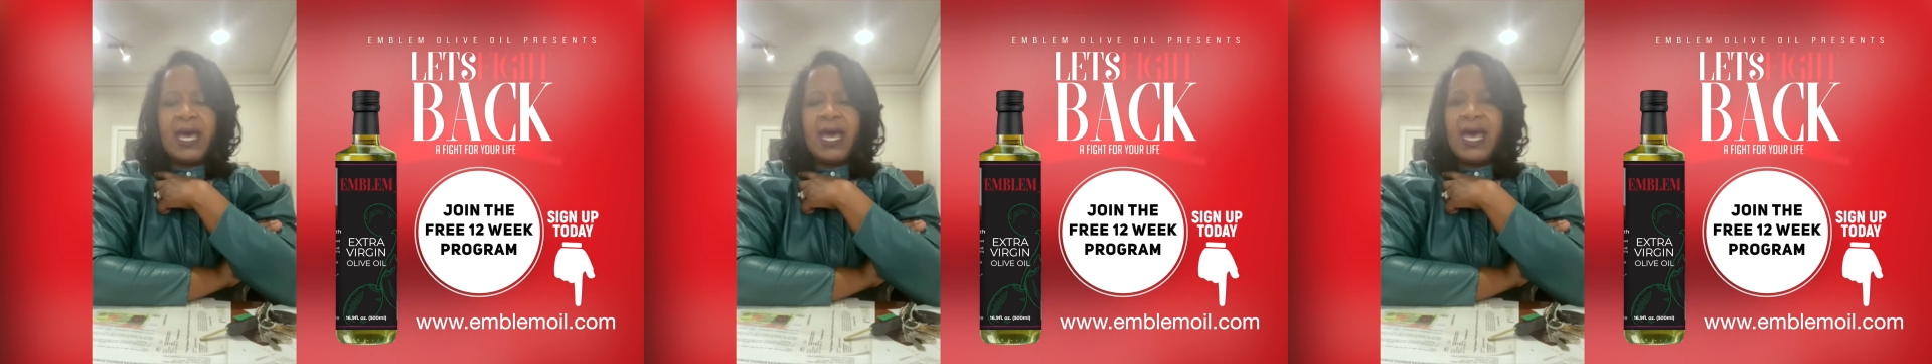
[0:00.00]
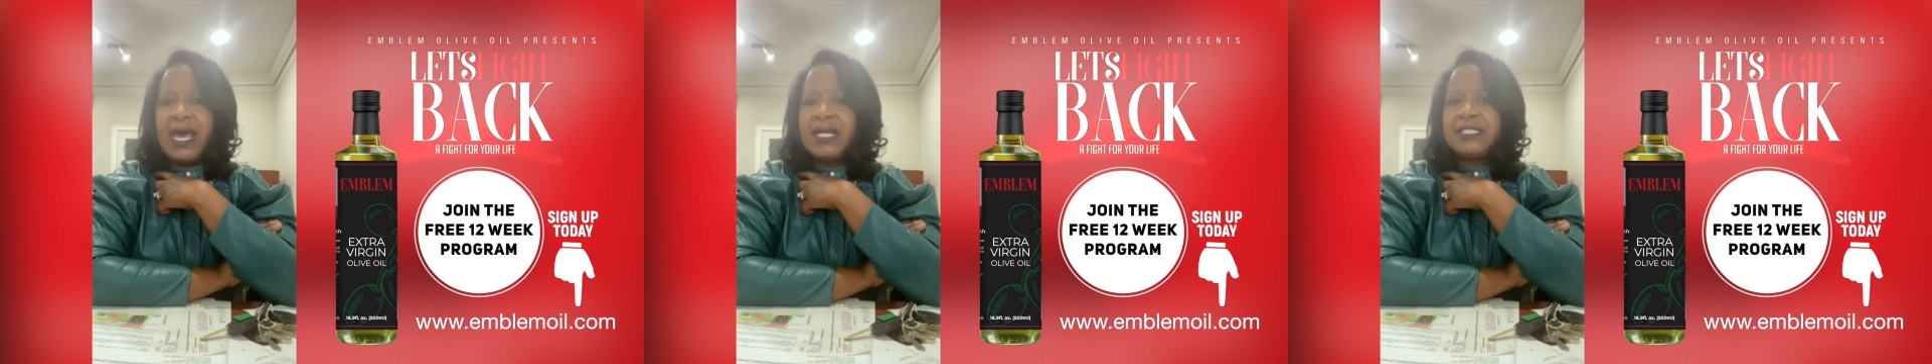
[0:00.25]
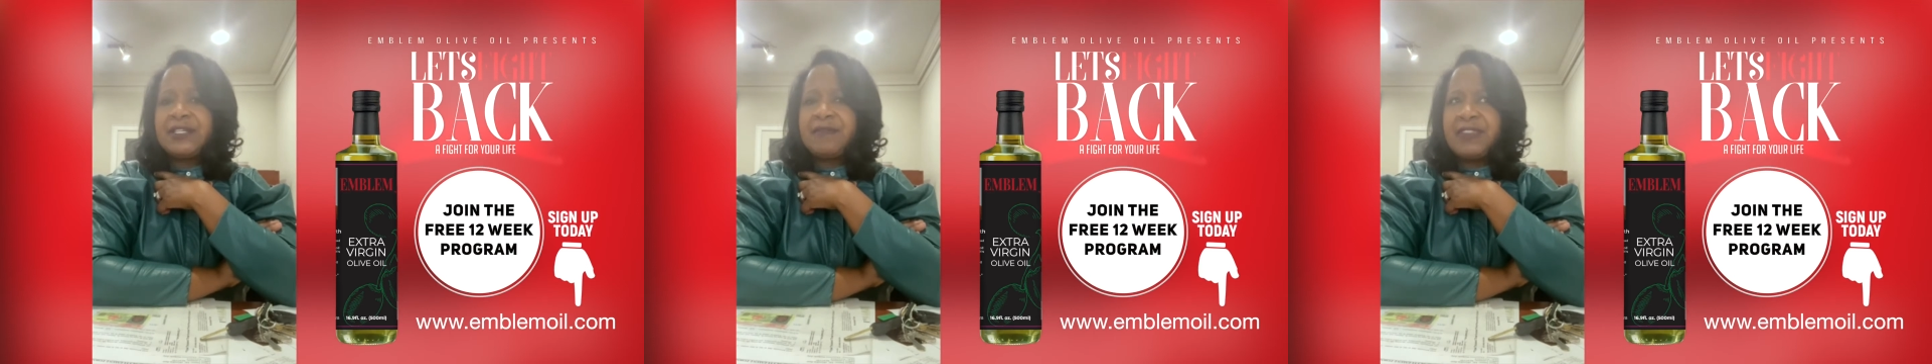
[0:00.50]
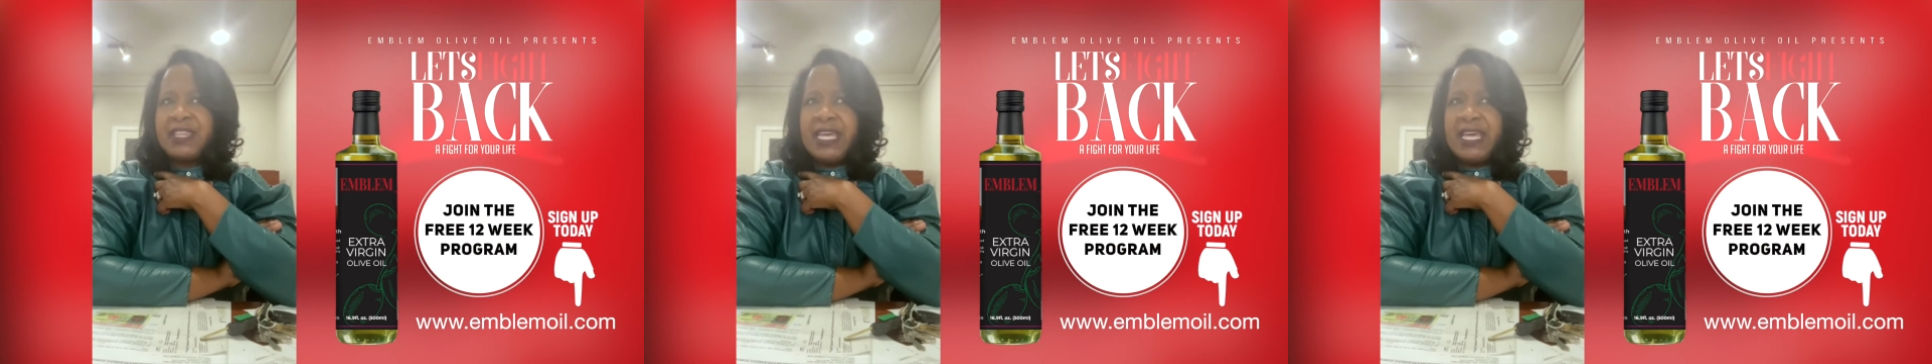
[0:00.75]
As
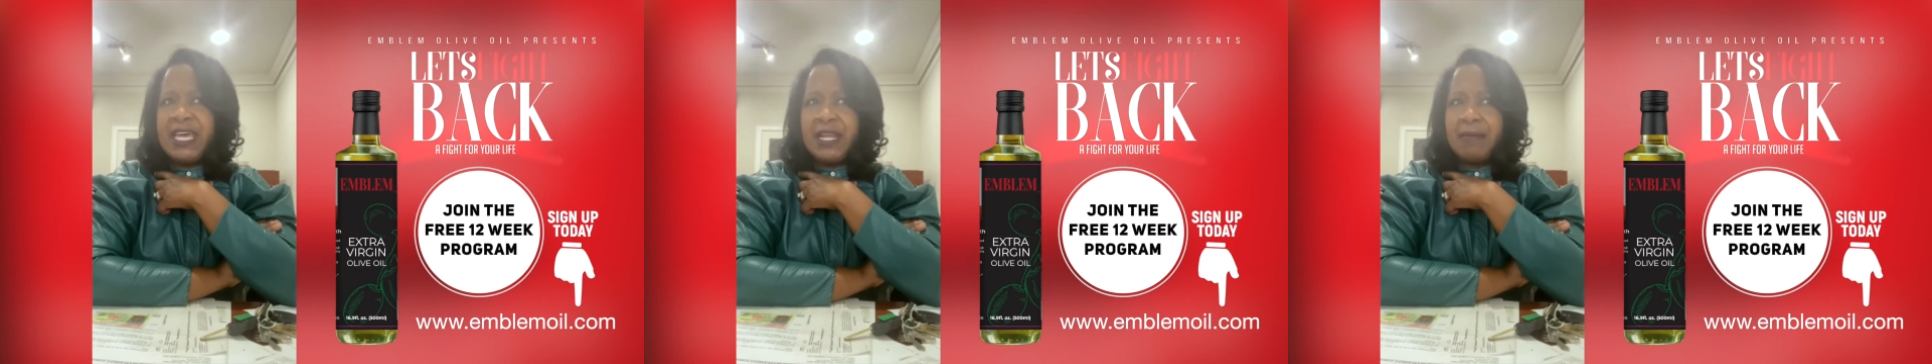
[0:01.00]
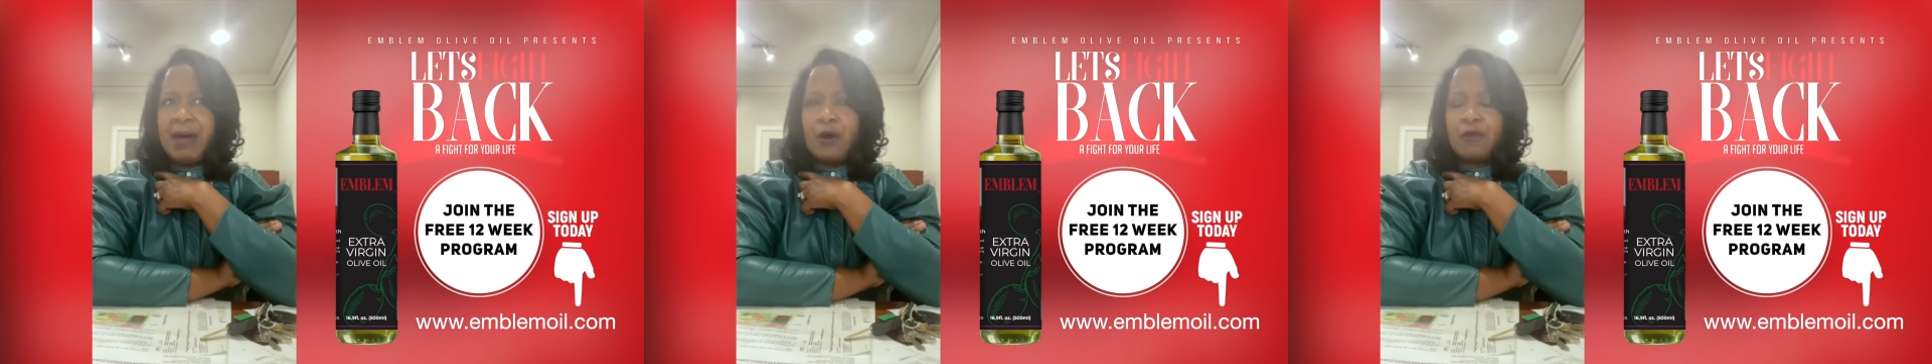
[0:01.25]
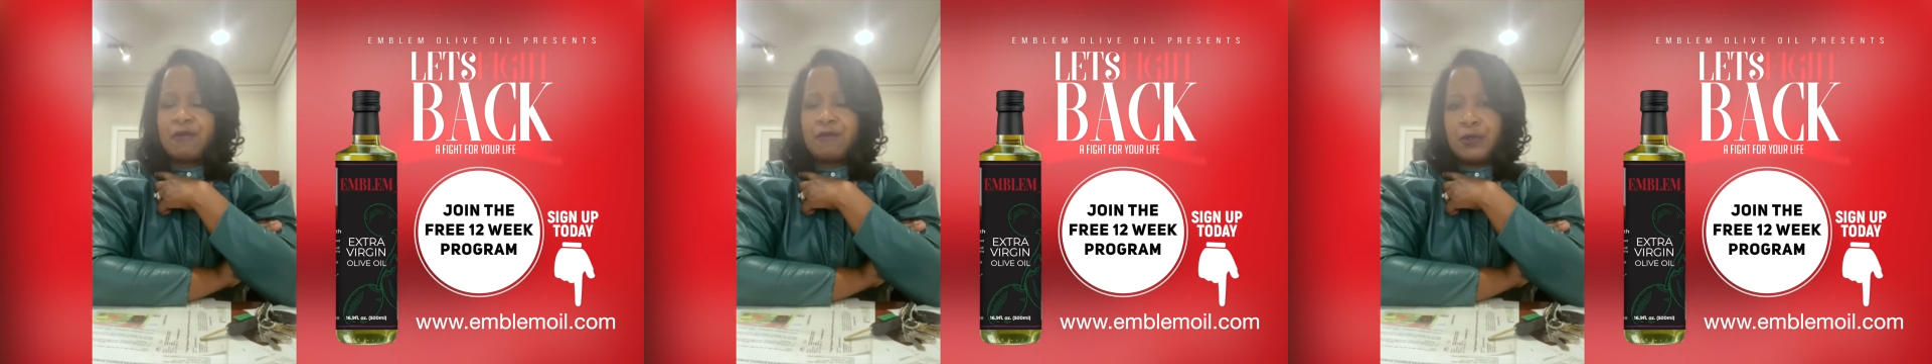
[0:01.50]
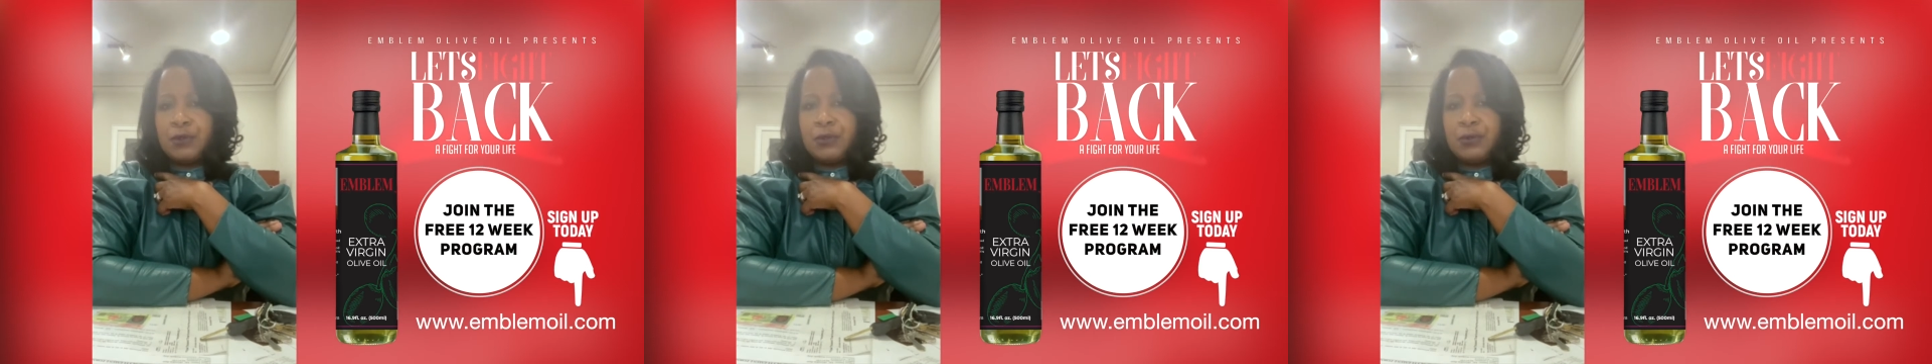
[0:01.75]
of thinking about
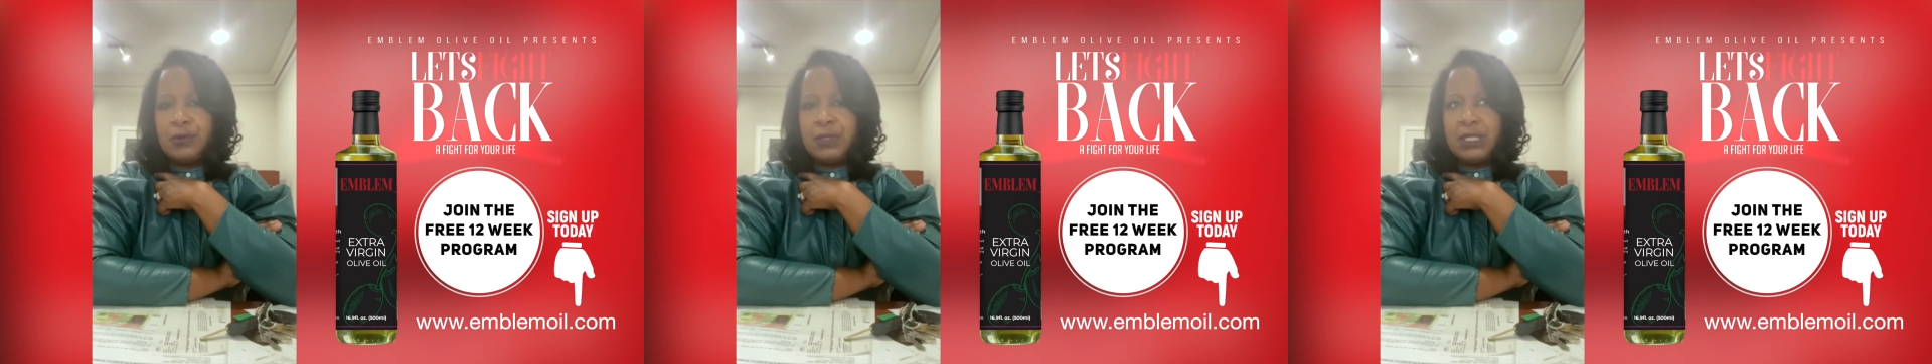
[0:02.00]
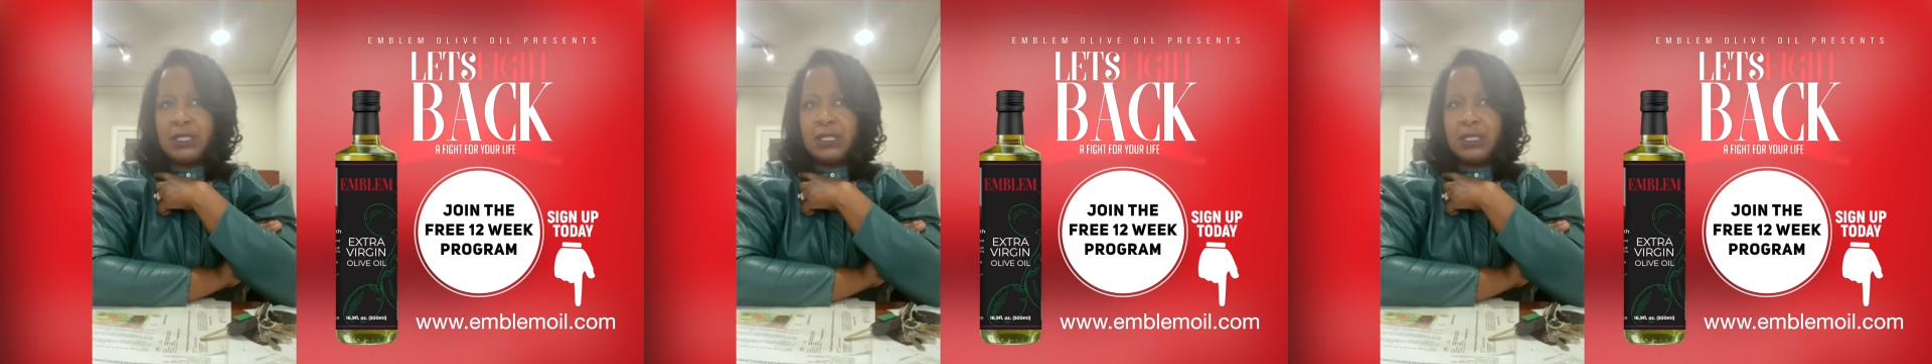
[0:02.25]
food,